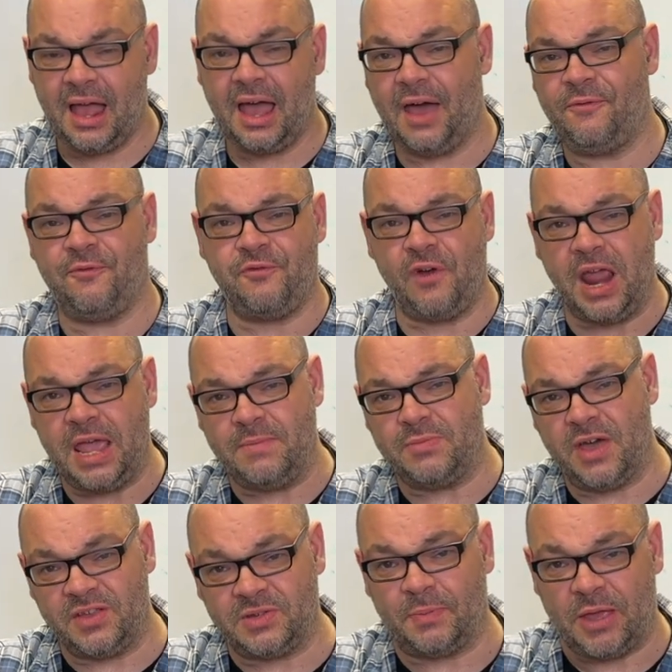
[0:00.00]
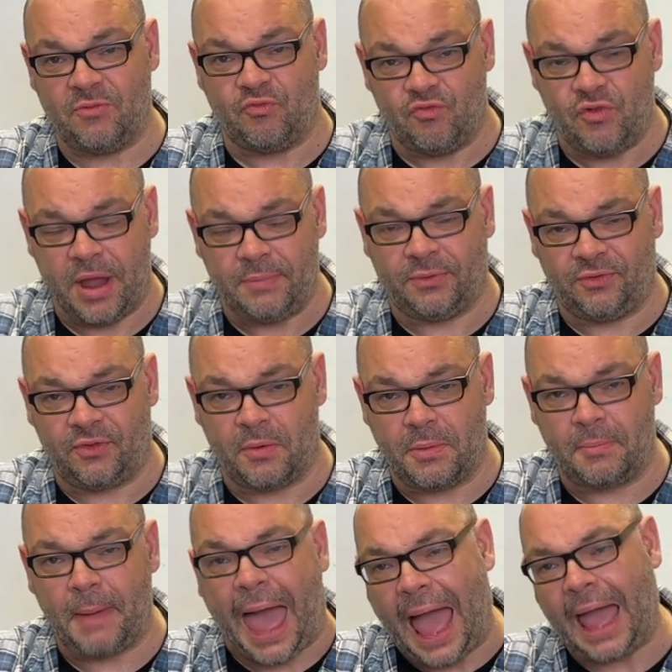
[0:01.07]
a frame that has been ripped from a
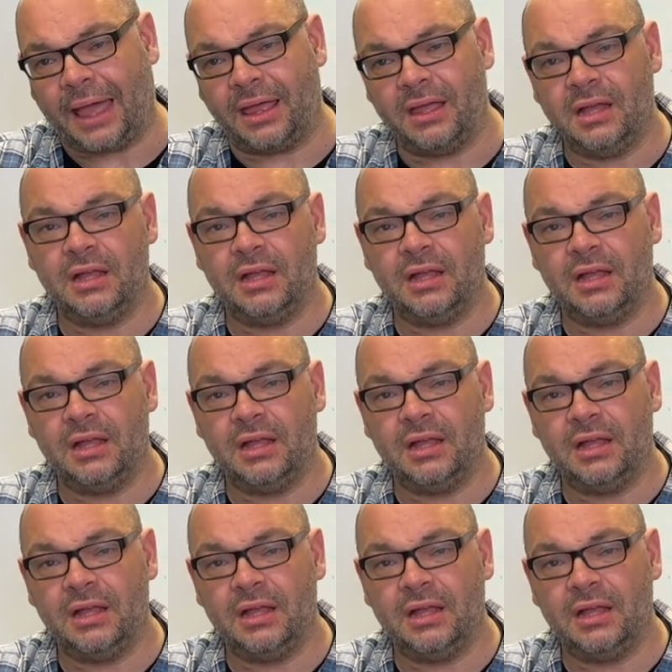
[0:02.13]
bag.